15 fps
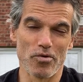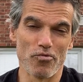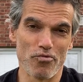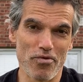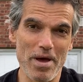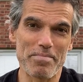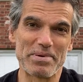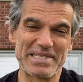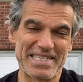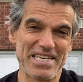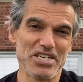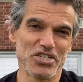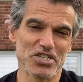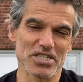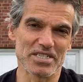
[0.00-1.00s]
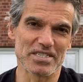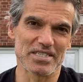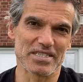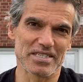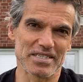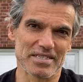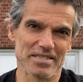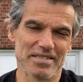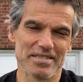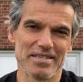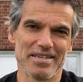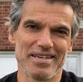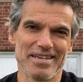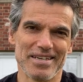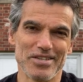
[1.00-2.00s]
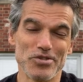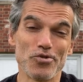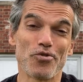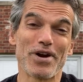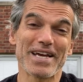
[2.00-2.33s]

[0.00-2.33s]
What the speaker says: repetitions, your